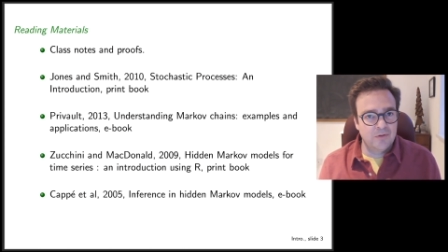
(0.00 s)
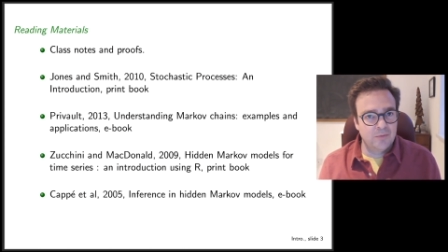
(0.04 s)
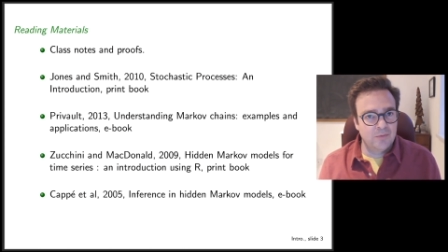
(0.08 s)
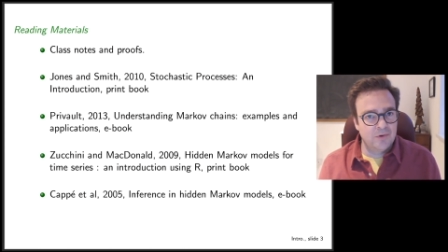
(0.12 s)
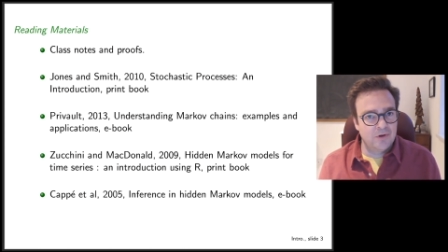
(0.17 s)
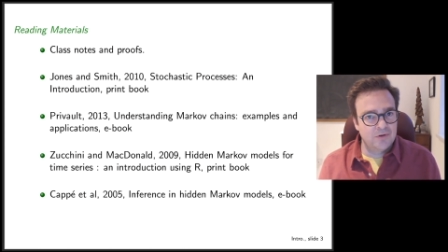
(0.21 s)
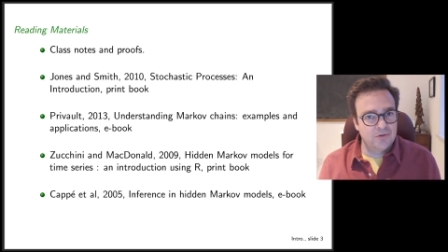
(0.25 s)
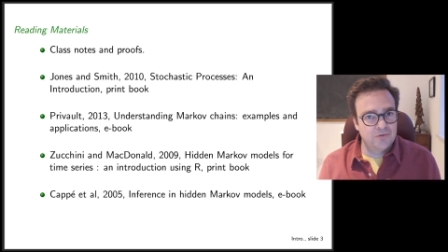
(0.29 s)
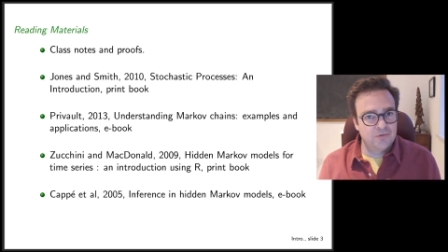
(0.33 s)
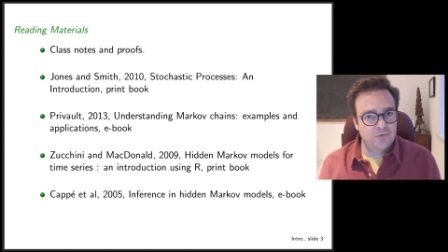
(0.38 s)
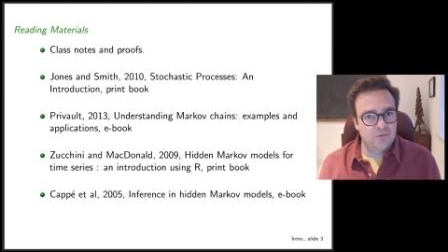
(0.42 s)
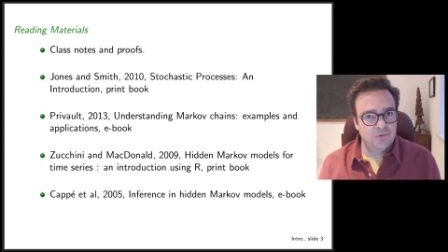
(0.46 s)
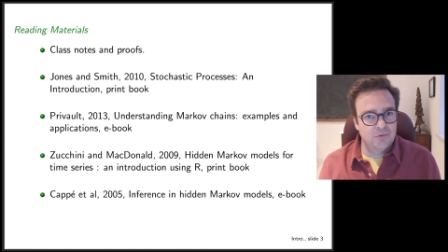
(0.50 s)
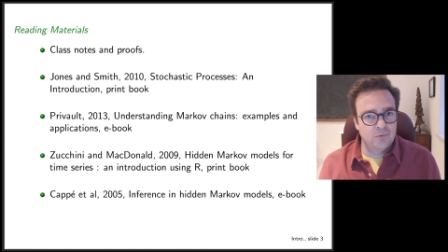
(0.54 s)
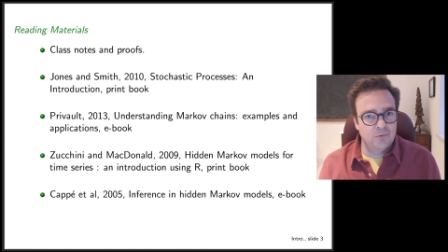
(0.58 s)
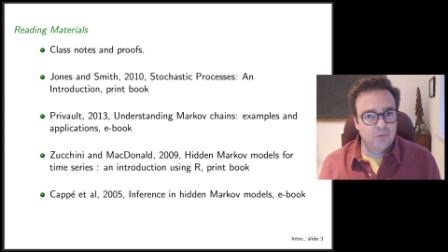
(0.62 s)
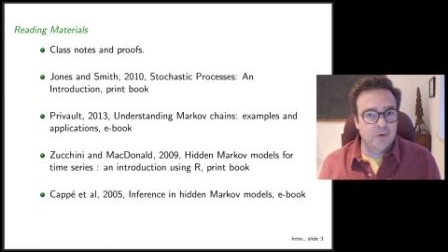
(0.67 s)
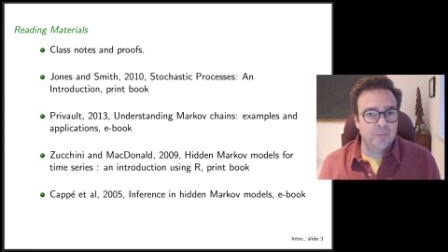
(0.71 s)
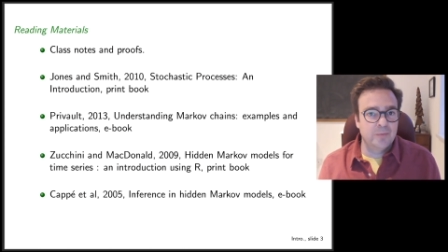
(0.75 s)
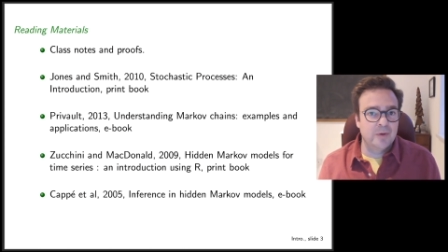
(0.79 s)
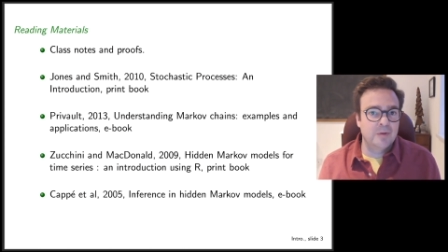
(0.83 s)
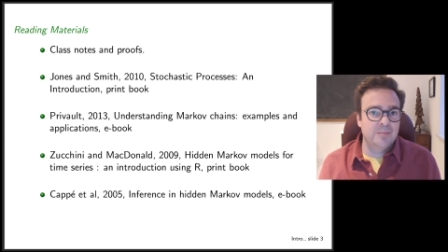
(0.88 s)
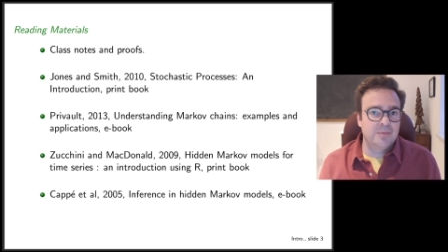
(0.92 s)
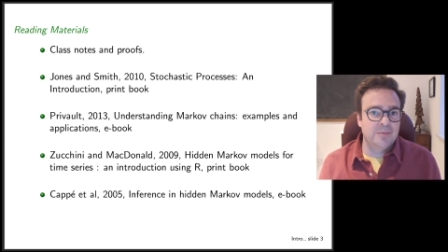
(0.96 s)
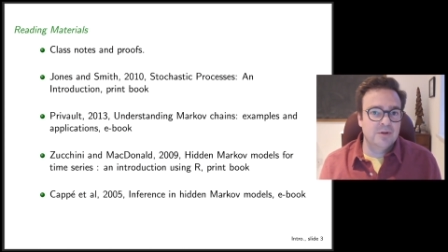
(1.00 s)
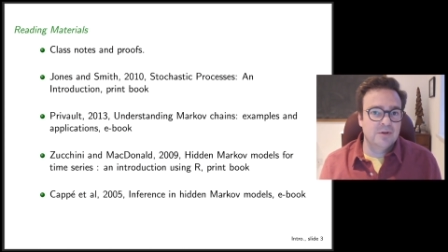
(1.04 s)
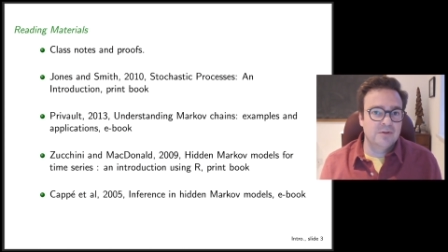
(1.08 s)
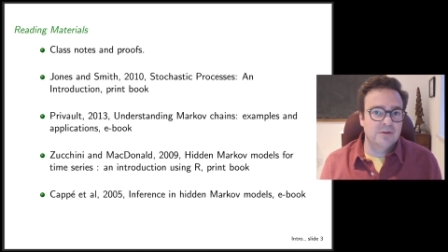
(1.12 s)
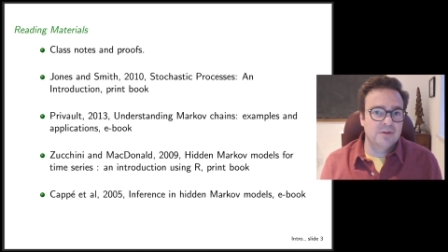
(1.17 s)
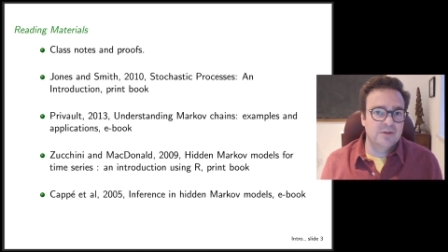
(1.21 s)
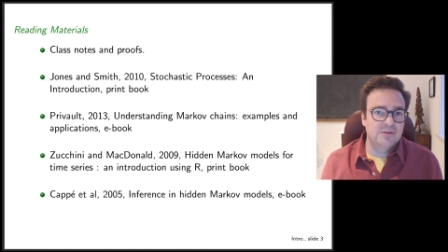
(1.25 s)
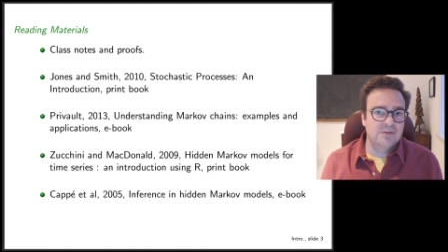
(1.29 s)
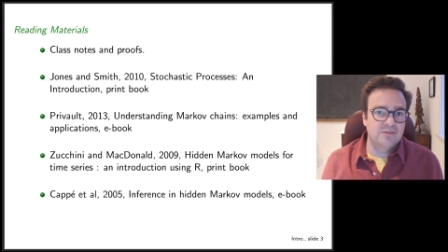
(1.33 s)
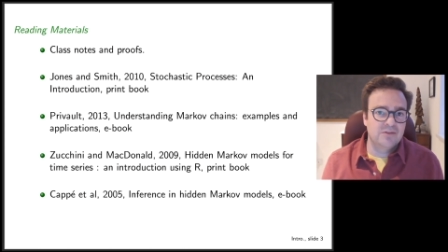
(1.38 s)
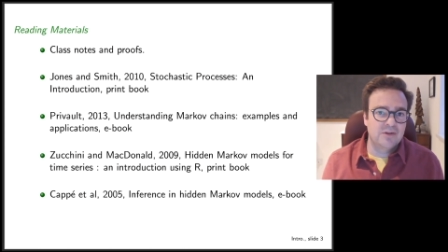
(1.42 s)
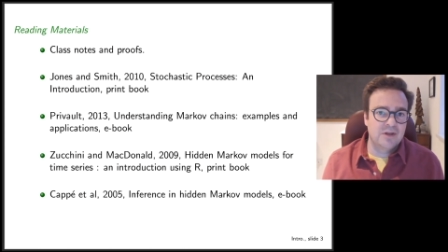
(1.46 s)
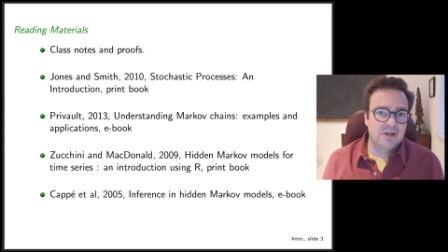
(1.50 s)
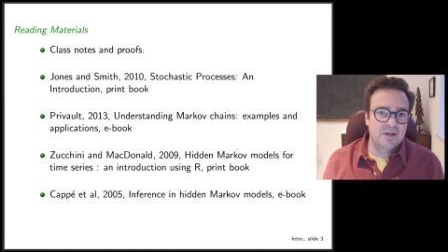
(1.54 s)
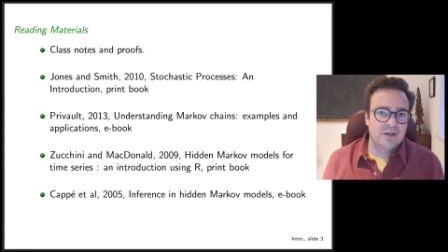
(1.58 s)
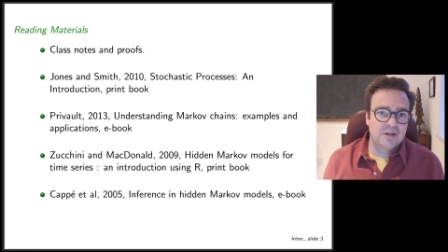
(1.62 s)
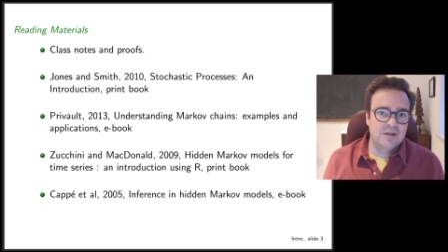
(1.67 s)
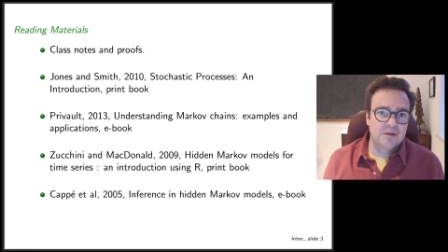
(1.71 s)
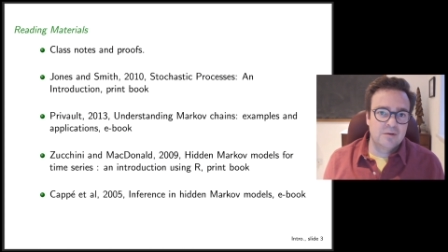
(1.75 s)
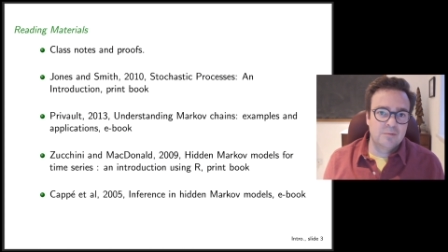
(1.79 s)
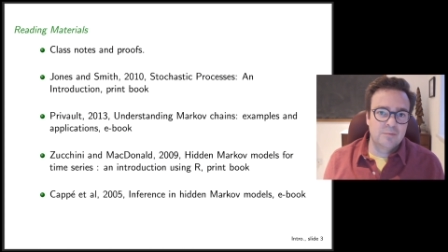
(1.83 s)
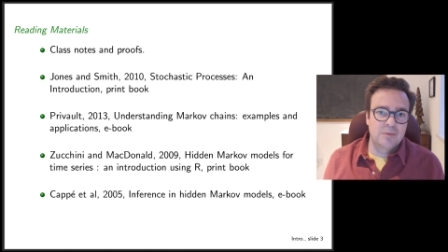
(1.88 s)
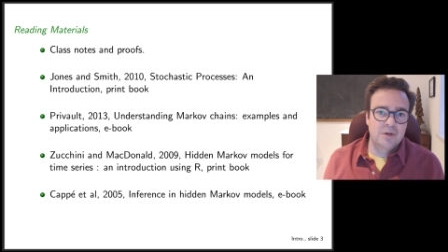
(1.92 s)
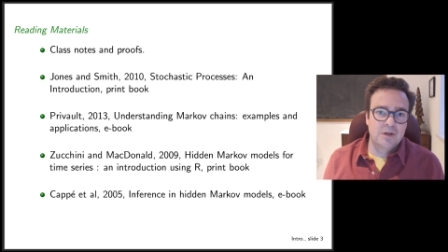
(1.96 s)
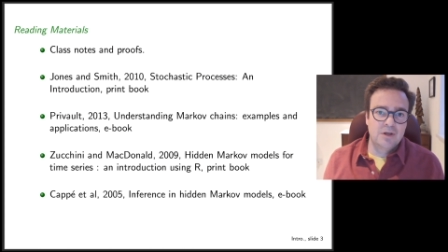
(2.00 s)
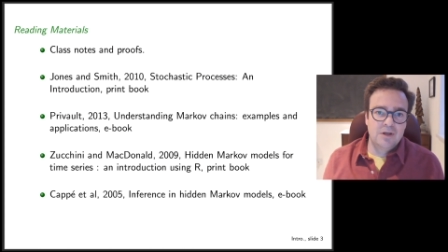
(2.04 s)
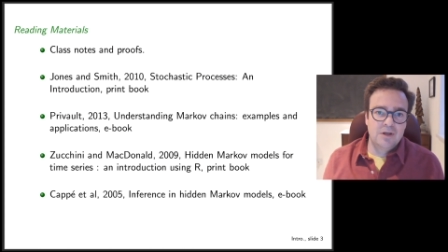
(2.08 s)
the module, what might be on the exam,